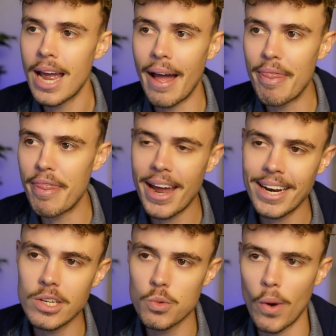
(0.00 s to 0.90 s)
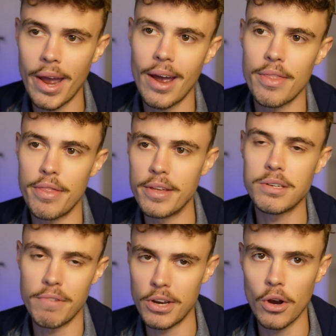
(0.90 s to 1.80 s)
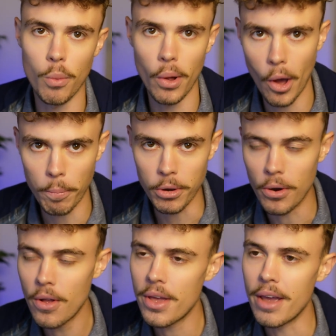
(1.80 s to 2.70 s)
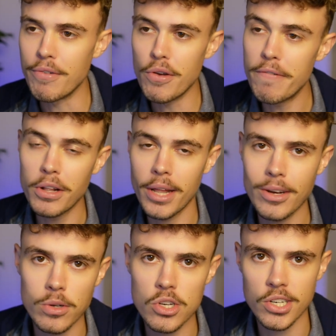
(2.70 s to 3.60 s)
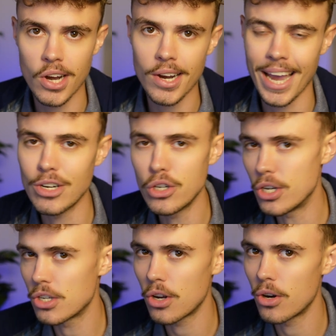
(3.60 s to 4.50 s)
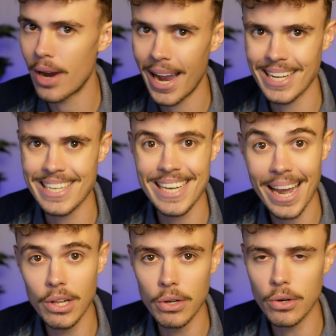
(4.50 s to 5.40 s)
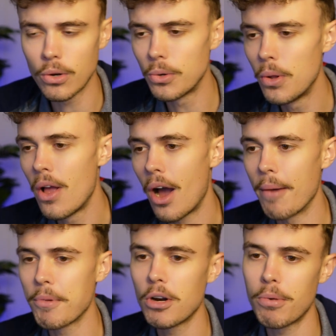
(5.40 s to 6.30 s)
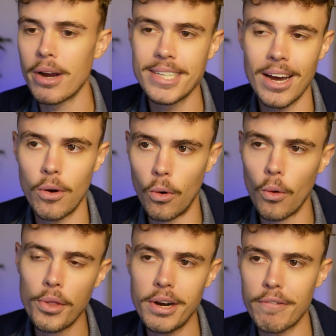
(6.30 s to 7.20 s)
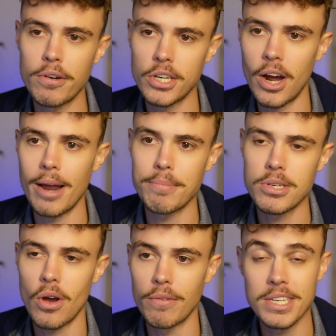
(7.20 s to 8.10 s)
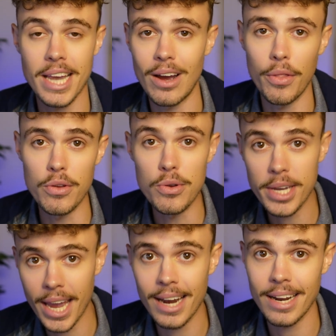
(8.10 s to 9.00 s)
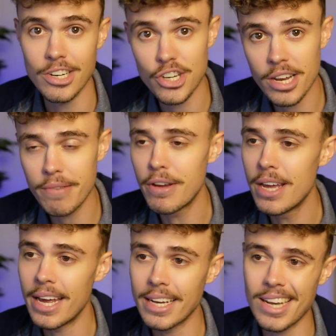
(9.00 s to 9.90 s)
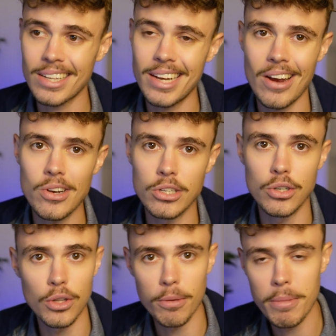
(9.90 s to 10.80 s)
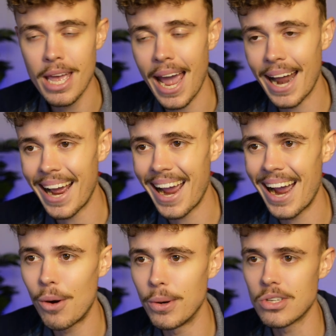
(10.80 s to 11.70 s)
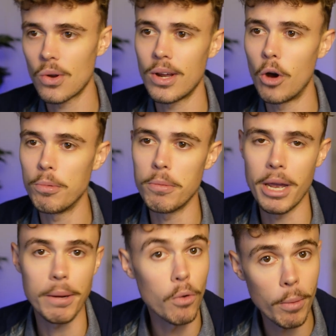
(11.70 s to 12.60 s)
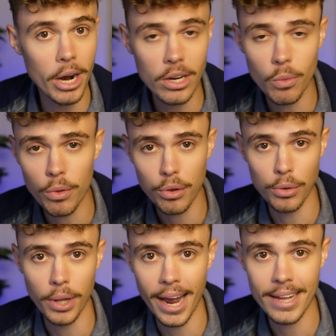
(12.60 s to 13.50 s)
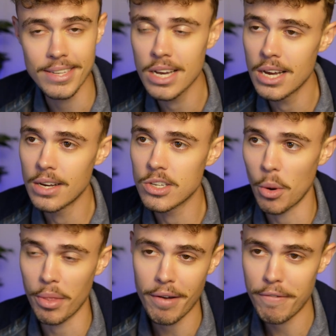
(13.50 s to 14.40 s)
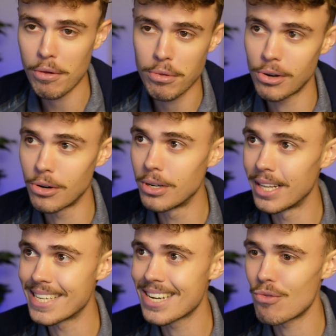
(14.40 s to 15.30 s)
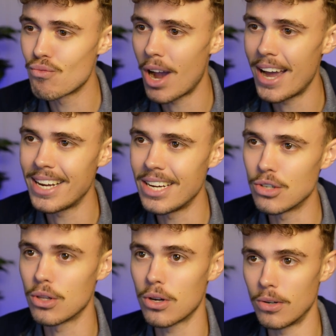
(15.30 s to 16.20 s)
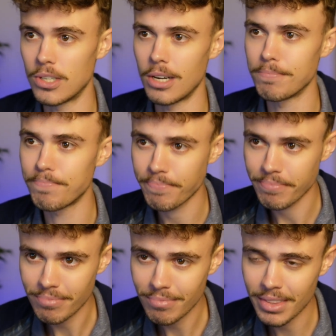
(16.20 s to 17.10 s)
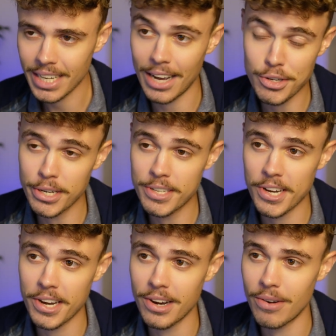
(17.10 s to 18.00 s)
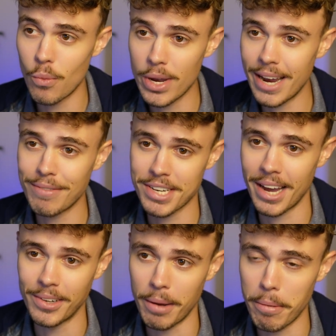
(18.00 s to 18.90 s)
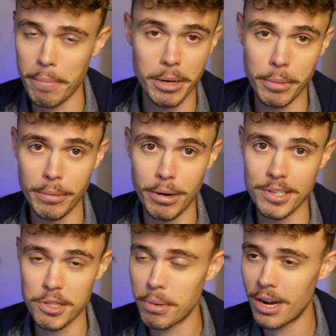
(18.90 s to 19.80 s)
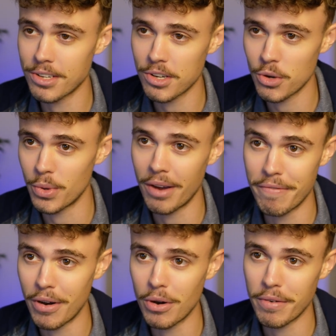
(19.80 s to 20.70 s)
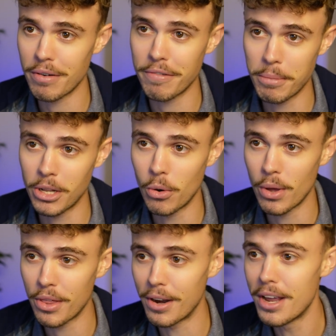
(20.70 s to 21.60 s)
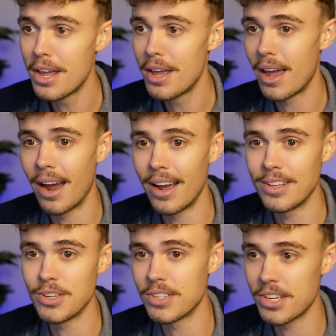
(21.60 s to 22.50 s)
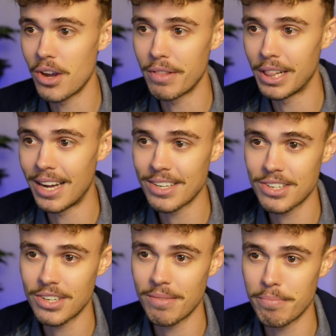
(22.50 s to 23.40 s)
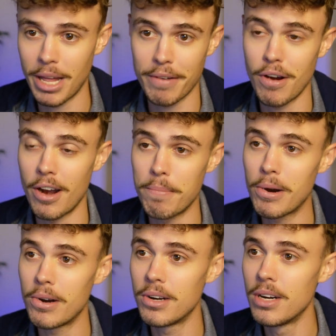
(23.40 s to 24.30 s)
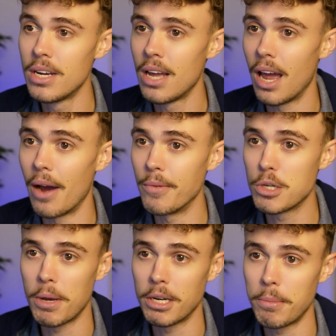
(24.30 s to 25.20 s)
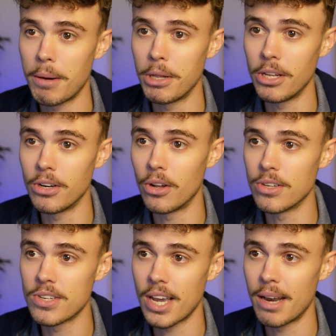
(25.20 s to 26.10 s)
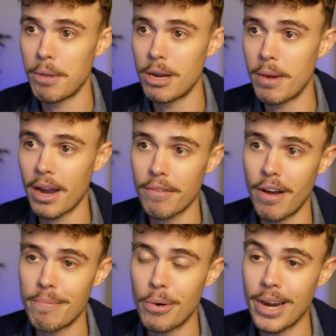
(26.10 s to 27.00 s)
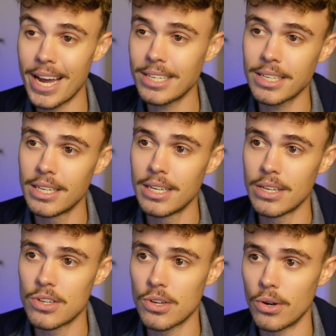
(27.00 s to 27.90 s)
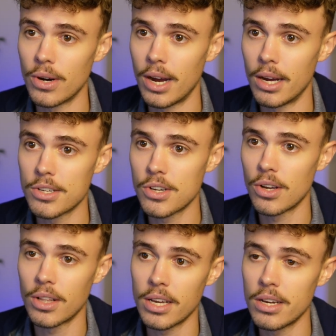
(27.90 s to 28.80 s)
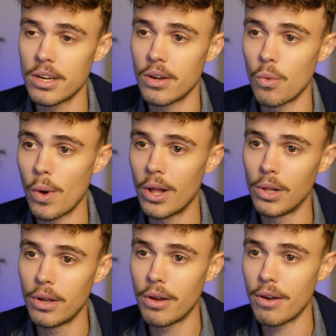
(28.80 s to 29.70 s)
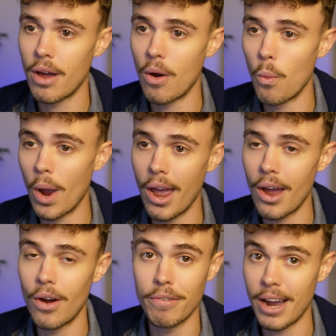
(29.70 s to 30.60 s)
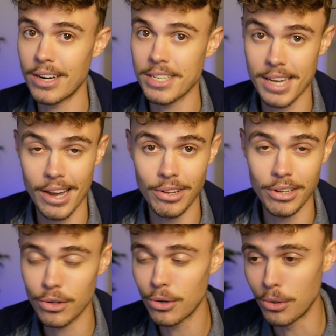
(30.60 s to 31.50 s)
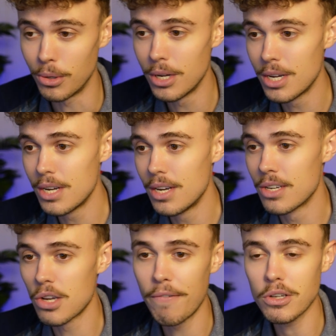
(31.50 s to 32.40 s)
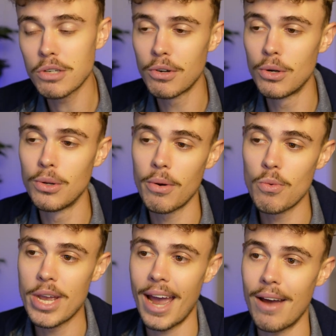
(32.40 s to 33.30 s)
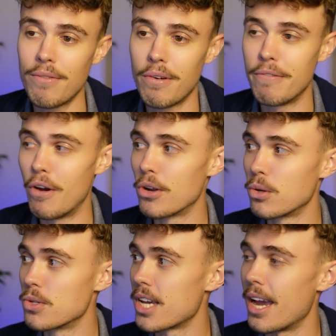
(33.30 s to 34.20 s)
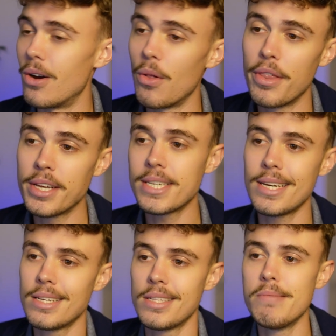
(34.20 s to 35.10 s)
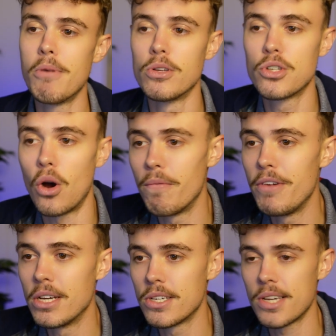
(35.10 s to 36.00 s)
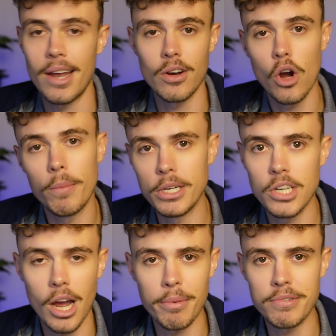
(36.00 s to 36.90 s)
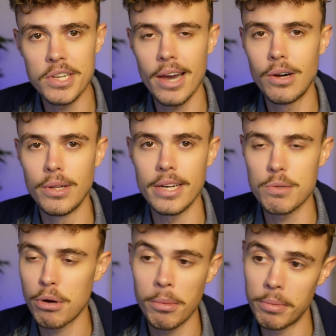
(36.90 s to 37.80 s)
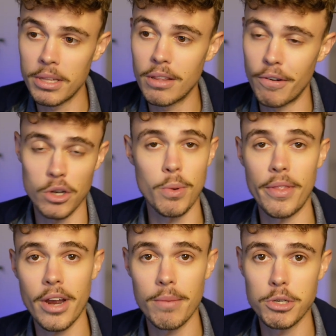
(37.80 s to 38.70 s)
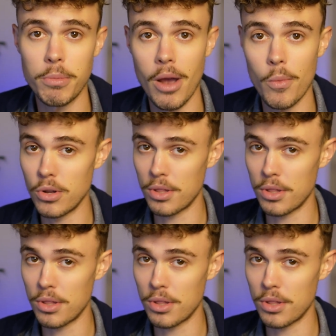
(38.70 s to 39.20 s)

And that is where this video will help you. If you feel like you're stuck and you just don't know how to scale in Google, I'm going to break down all the different types of scale that you can achieve, exactly how you can do them, and how it's going to help you make more money with Google Ads. So without further ado, let's get right into the content. As you can see here, we have scaled up many brands in the past, so we are very familiar with it. As you can see, over the last Black Friday period, we spent about $1 million and made back 5.8. So certainly well aware of how to scale in Google. So first of all, we have vertical scale. This is the most obvious and common type of scale. It's probably the first one that comes to mind when you